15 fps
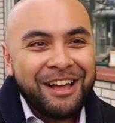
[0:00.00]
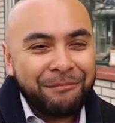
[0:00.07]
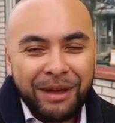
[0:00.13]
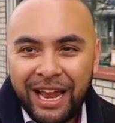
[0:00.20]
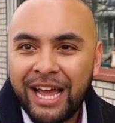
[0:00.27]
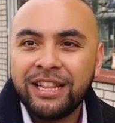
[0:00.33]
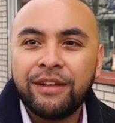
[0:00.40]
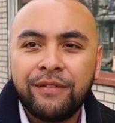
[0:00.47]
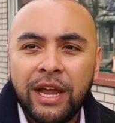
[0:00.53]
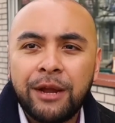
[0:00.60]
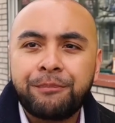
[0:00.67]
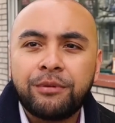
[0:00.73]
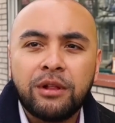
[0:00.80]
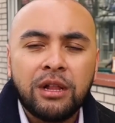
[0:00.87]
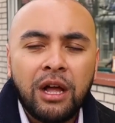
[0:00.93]
By end of
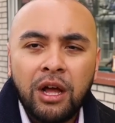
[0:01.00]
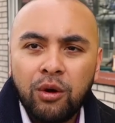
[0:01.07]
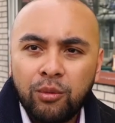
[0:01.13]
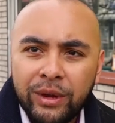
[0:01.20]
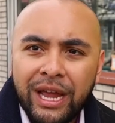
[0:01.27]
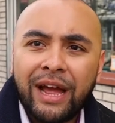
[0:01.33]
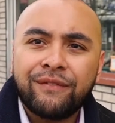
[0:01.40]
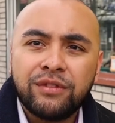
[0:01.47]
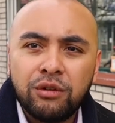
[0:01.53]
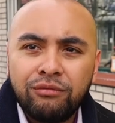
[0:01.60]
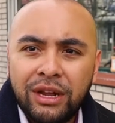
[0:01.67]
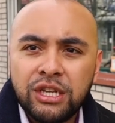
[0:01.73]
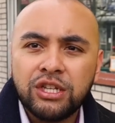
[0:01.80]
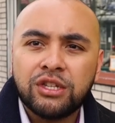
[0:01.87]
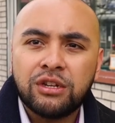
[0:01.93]
April, we have to
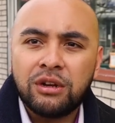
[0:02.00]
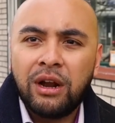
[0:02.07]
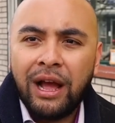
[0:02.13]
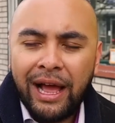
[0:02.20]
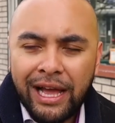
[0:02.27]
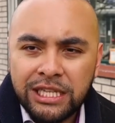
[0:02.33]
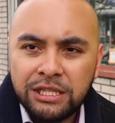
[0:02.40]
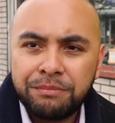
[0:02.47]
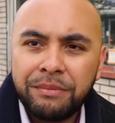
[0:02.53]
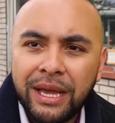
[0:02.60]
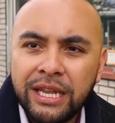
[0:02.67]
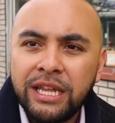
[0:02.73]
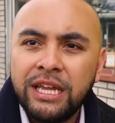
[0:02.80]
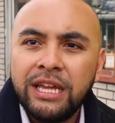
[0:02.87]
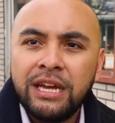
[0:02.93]
register as
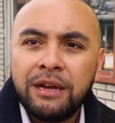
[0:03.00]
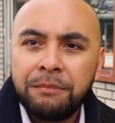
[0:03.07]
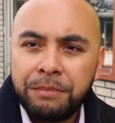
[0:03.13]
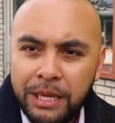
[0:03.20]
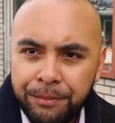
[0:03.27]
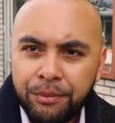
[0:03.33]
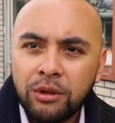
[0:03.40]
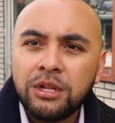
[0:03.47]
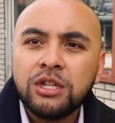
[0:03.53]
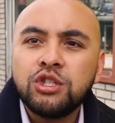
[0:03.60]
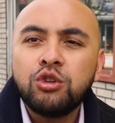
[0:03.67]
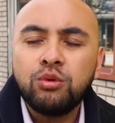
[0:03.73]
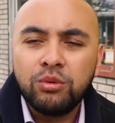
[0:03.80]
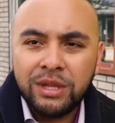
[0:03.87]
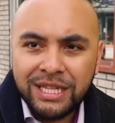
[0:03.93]
many people
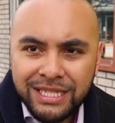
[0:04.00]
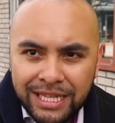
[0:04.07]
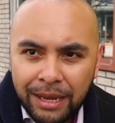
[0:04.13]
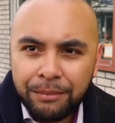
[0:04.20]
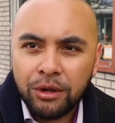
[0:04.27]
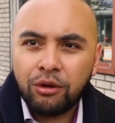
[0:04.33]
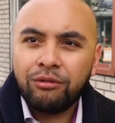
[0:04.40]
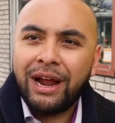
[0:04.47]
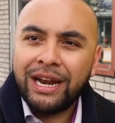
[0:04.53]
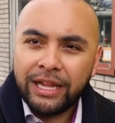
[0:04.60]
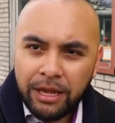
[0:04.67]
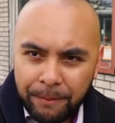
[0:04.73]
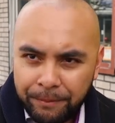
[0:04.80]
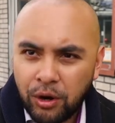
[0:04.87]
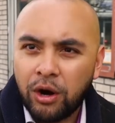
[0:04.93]
to the Democratic
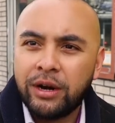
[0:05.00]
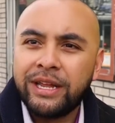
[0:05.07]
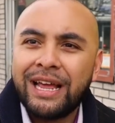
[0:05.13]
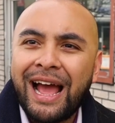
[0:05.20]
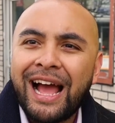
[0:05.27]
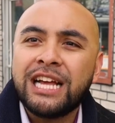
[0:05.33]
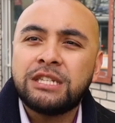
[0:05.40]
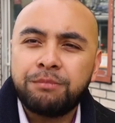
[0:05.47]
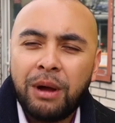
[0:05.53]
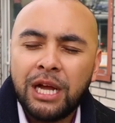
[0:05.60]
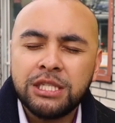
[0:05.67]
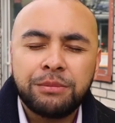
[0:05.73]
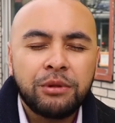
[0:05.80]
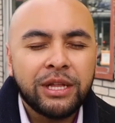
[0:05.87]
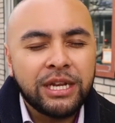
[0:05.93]
Party as
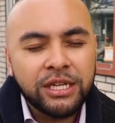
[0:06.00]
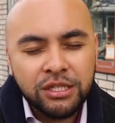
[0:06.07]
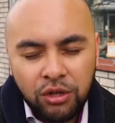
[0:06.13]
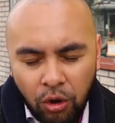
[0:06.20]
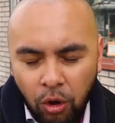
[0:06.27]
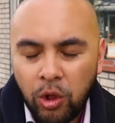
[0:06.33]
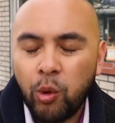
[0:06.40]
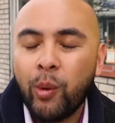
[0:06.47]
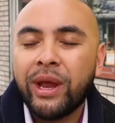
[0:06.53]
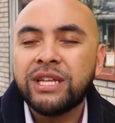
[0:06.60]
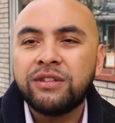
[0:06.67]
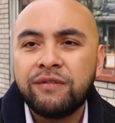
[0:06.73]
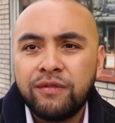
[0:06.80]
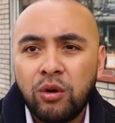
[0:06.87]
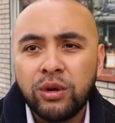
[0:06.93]
possible. It is the only way
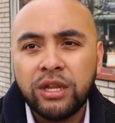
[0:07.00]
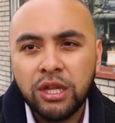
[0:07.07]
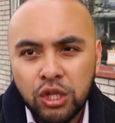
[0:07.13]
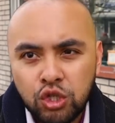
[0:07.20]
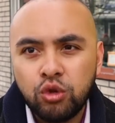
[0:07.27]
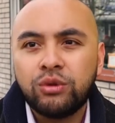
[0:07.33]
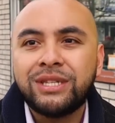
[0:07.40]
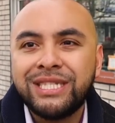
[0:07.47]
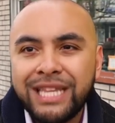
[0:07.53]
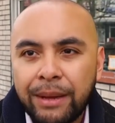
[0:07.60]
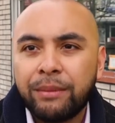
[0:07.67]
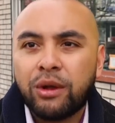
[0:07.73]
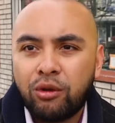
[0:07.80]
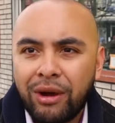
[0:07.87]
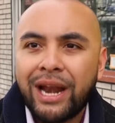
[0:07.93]
to vote in the June
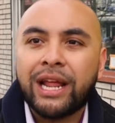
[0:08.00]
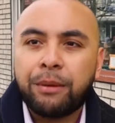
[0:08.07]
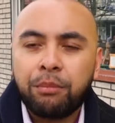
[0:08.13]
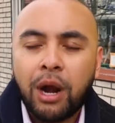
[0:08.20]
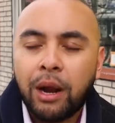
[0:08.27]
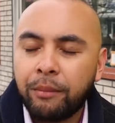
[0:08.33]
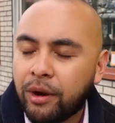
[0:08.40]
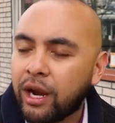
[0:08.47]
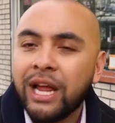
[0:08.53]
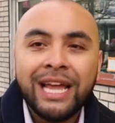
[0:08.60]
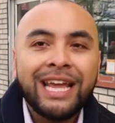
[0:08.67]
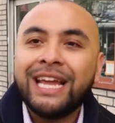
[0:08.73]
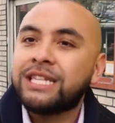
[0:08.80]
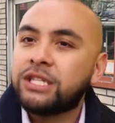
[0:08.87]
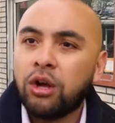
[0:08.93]
Democratic primary.
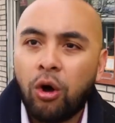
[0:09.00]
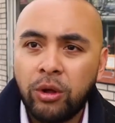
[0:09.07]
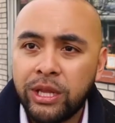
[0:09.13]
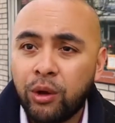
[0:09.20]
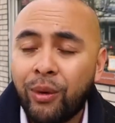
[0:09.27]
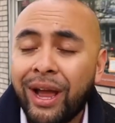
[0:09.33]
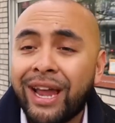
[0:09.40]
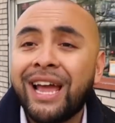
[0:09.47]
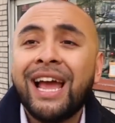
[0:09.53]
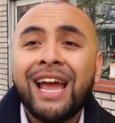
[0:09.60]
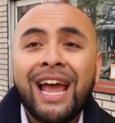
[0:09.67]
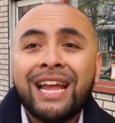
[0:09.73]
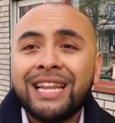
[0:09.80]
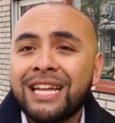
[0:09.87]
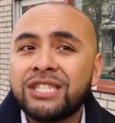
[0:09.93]
It's the only way,
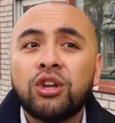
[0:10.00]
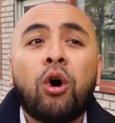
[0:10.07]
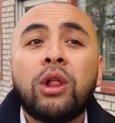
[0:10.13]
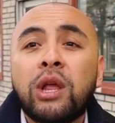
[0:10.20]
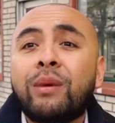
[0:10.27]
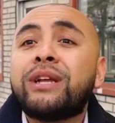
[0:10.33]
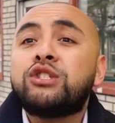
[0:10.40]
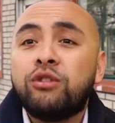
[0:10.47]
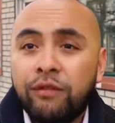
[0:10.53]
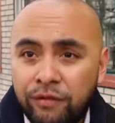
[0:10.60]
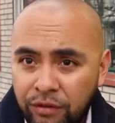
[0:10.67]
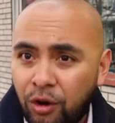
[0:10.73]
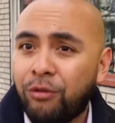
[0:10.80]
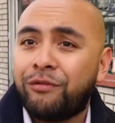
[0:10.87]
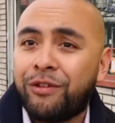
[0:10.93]
and that's the only way to
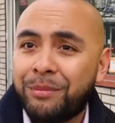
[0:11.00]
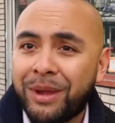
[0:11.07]
vote for